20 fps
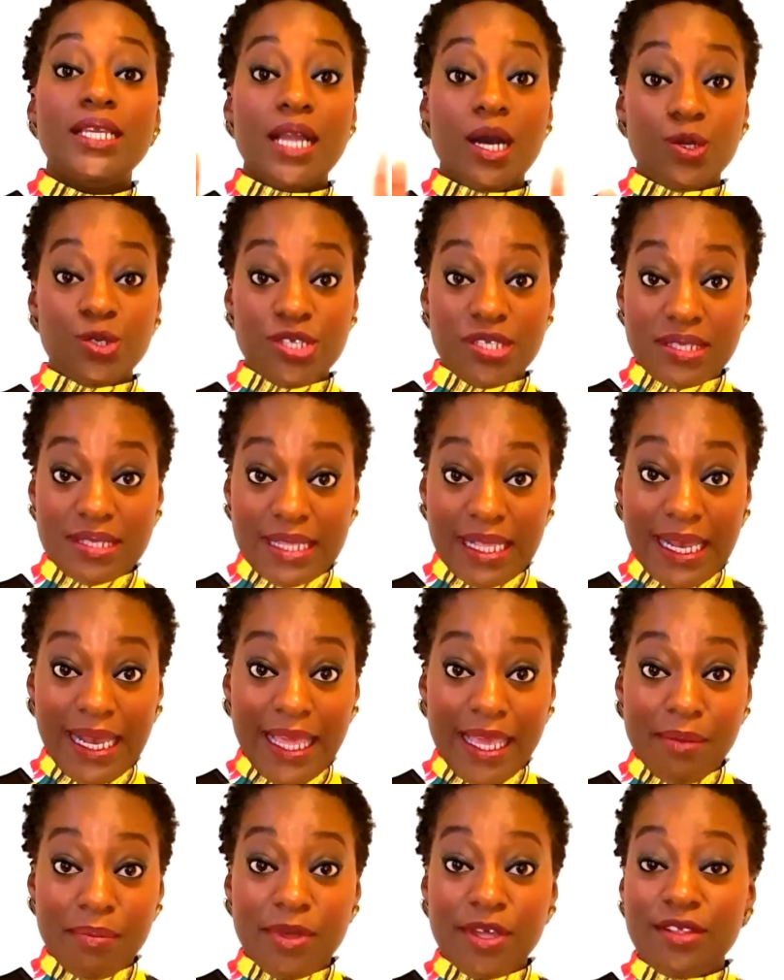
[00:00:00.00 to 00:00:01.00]
Now
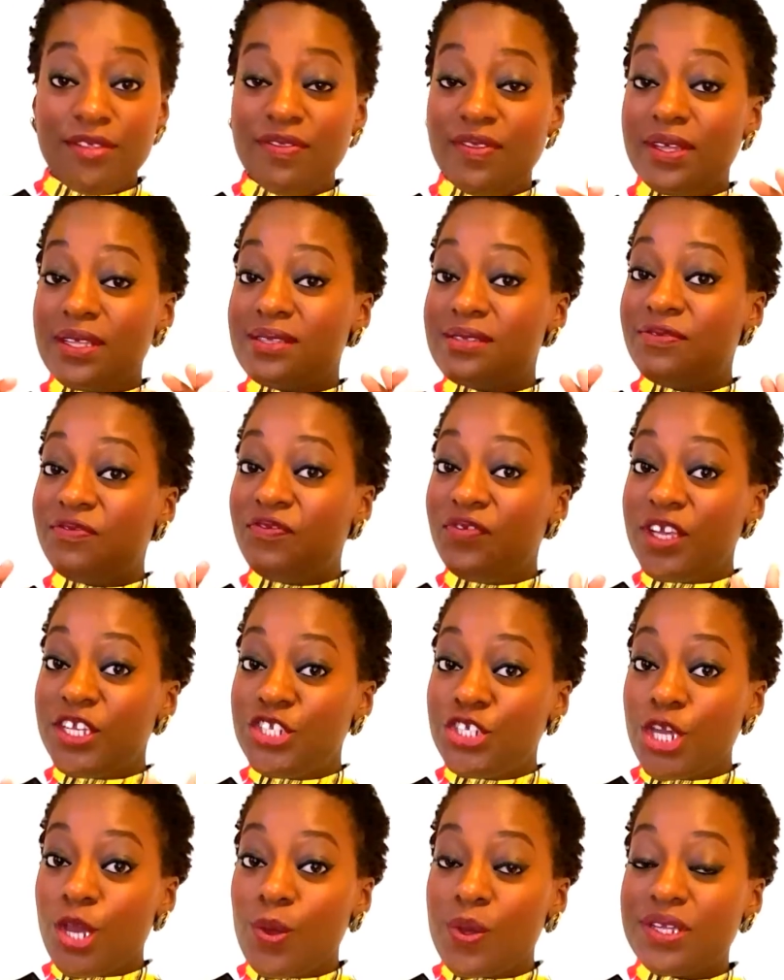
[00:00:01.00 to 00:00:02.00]
disclaimer, this
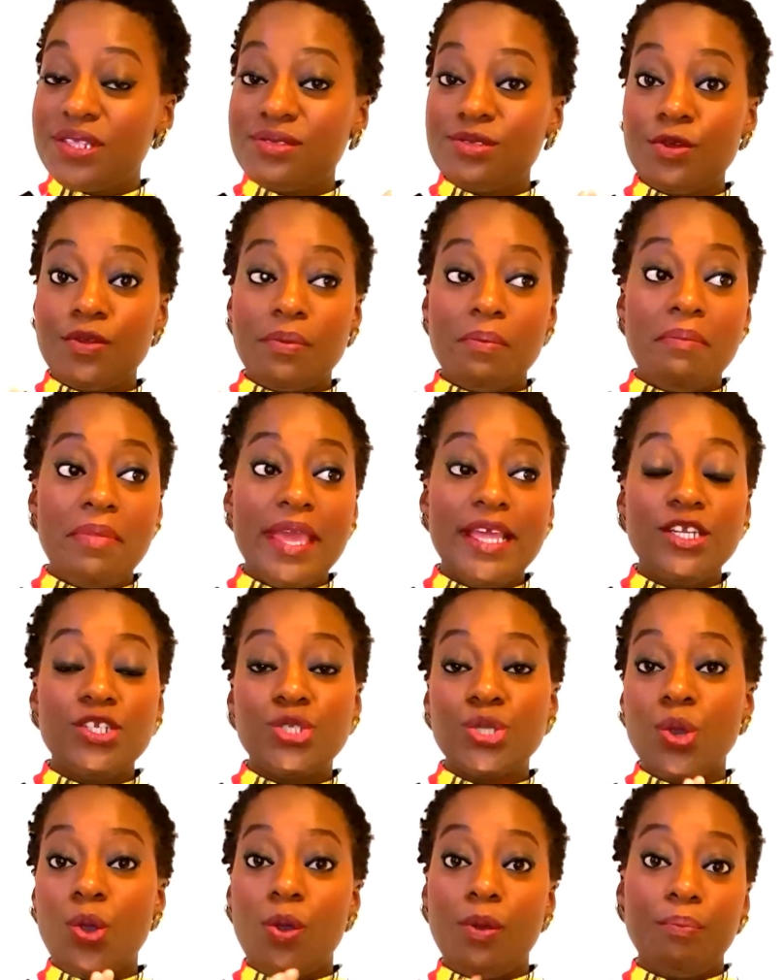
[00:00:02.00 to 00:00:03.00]
video is not
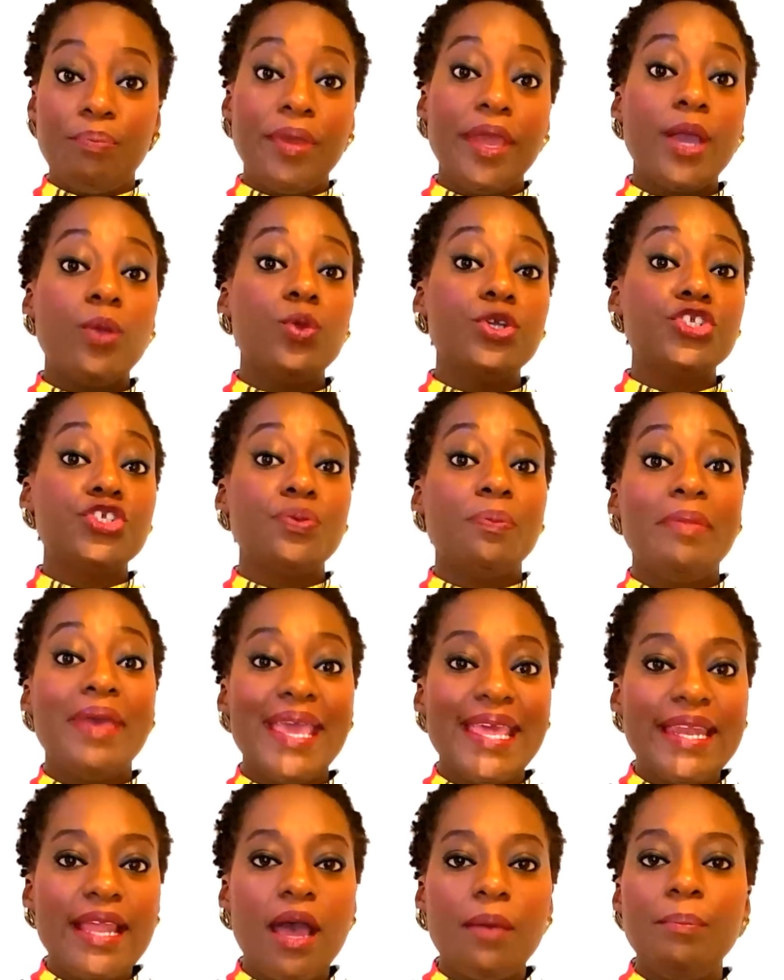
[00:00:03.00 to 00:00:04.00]
meant to compare which
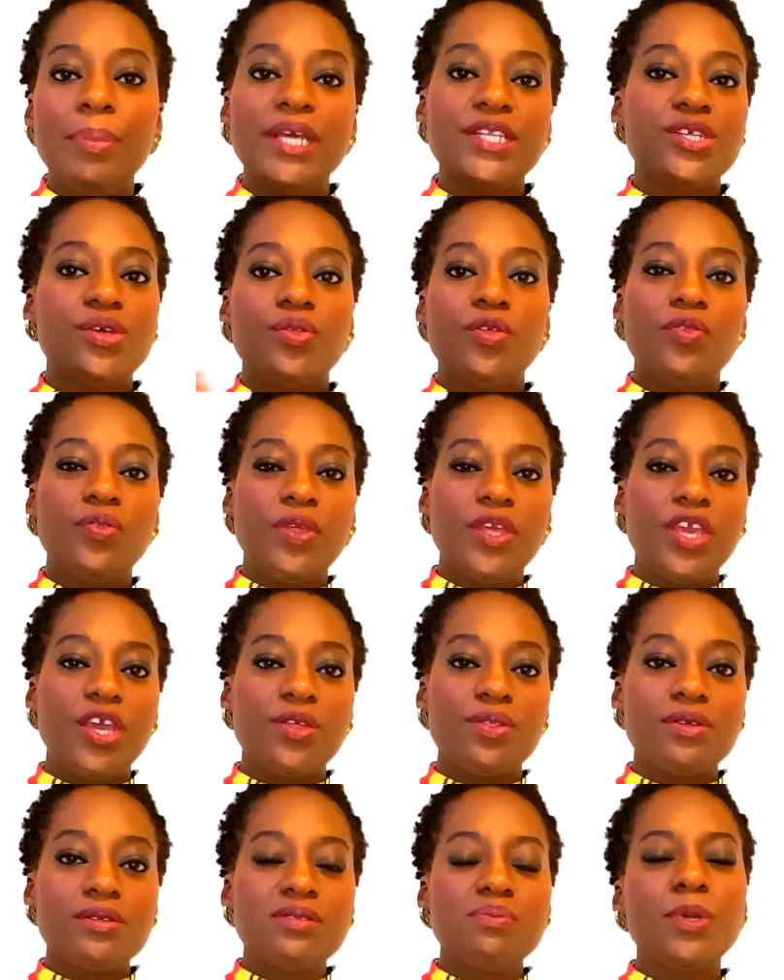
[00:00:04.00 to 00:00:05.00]
men are better than
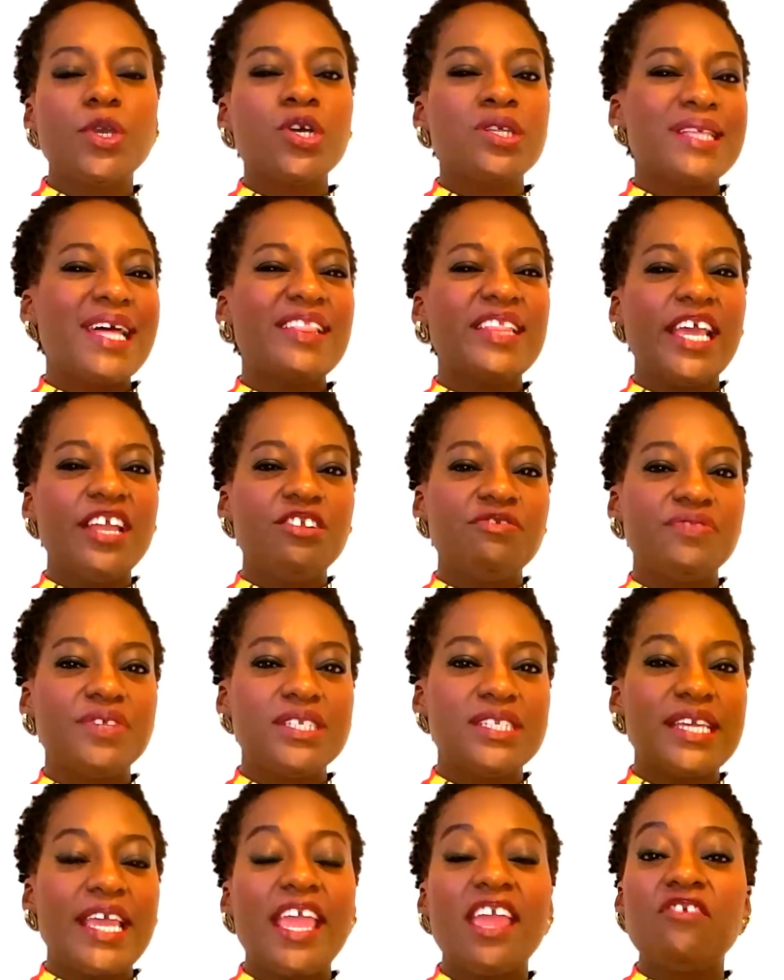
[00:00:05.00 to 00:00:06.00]
the others, because at the end of
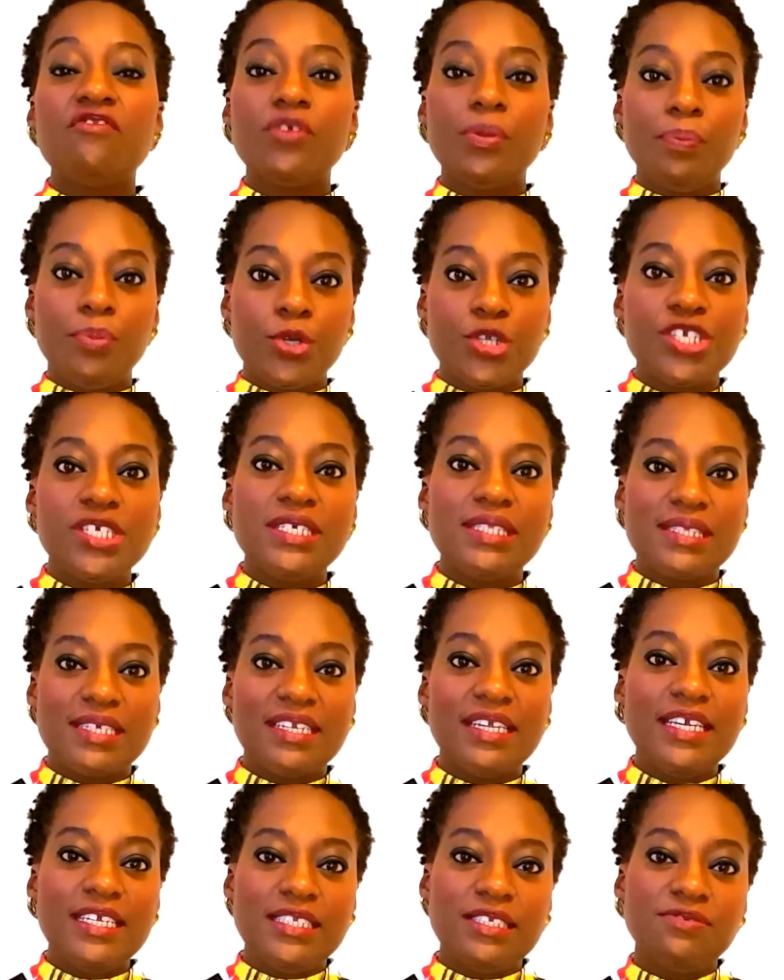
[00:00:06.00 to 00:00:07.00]
the day everybody is
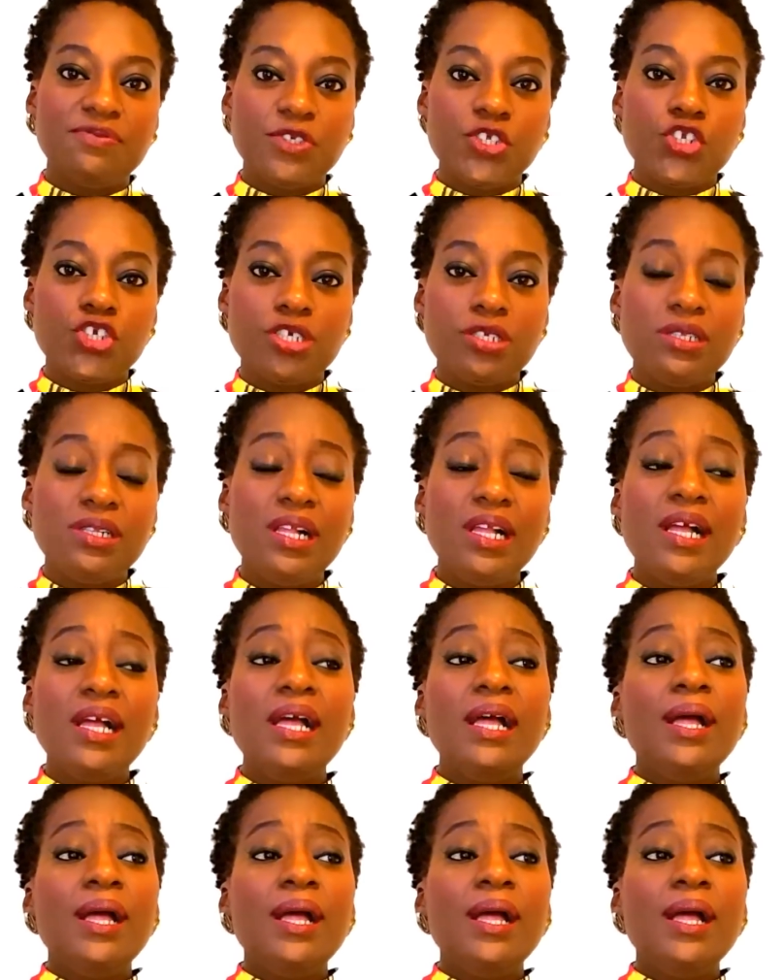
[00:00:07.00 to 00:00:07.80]
an individual,